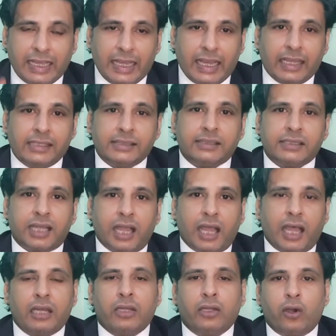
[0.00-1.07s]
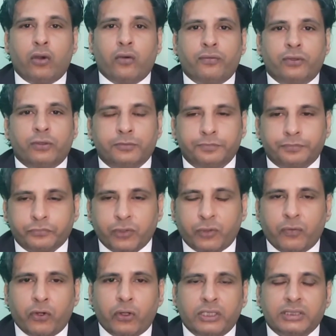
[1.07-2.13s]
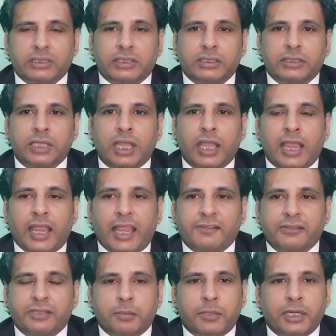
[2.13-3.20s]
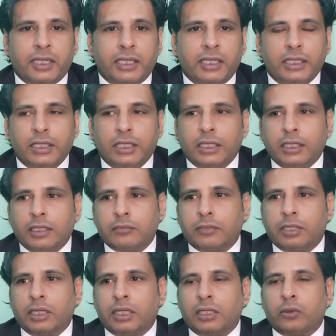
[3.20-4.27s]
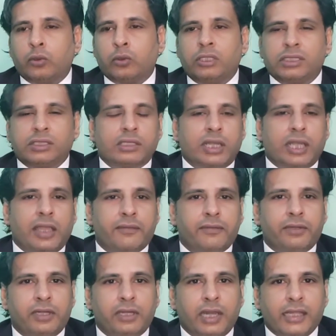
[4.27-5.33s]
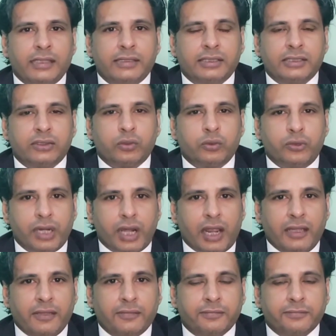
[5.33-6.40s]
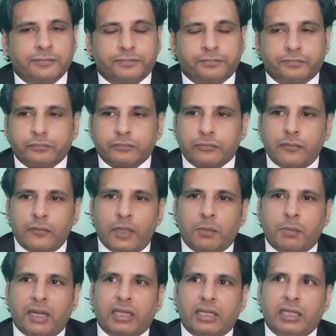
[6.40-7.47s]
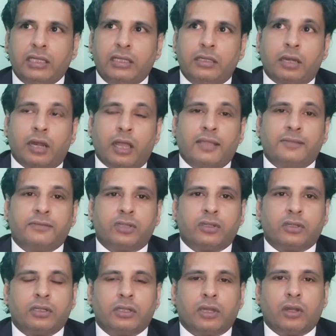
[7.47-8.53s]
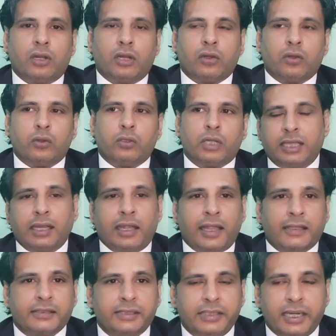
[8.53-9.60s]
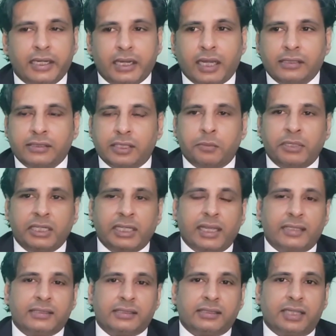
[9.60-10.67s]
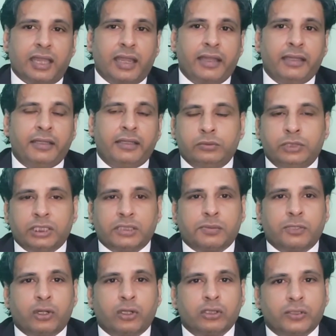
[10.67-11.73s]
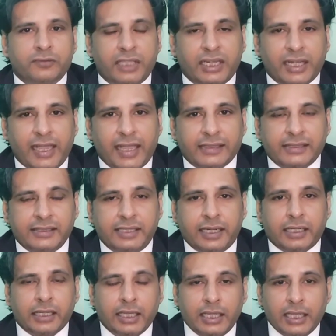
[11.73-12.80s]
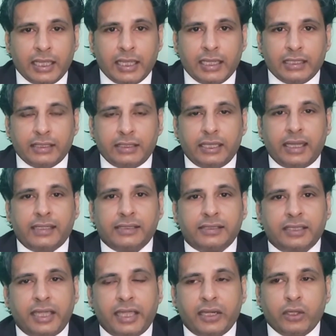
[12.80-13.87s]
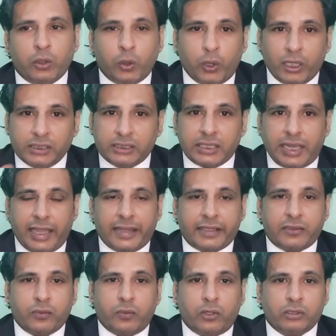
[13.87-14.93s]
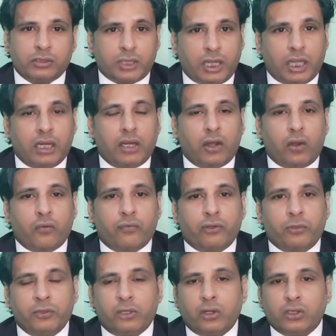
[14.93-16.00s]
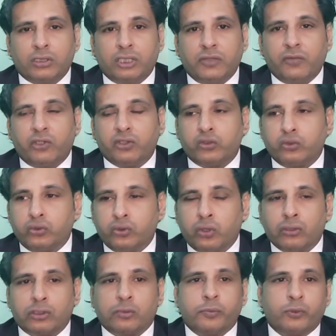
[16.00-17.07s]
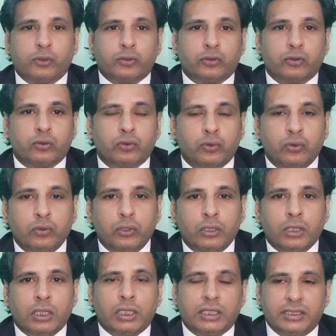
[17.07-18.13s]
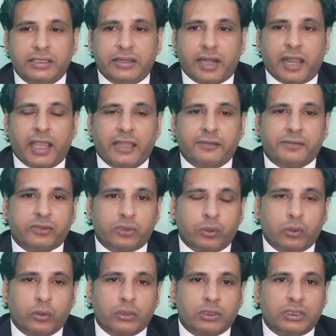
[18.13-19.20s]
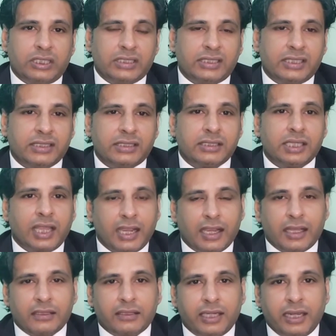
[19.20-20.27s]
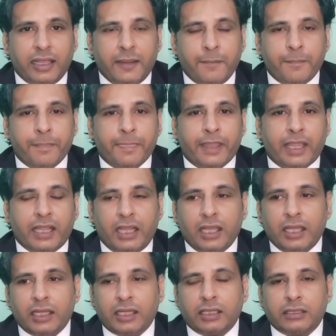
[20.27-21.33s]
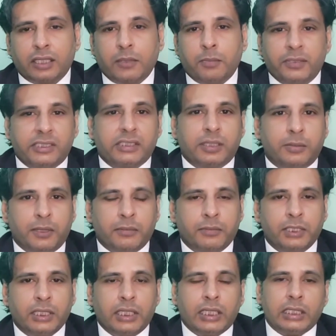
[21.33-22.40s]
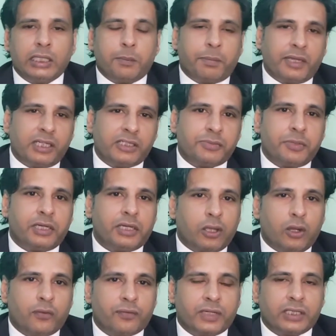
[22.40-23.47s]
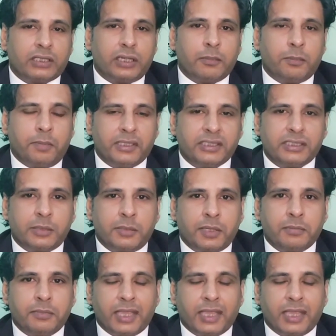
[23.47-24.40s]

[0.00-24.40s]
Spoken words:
is unlawful. For instance, if somebody who doesn't have license to drive, but he drives on a road and accident and somebody gets died just because of that accident, in that scenario his act was unlawful because he was not supposed to drive. So this is Kathal Bisaba. The punishment of Kathal Bisaba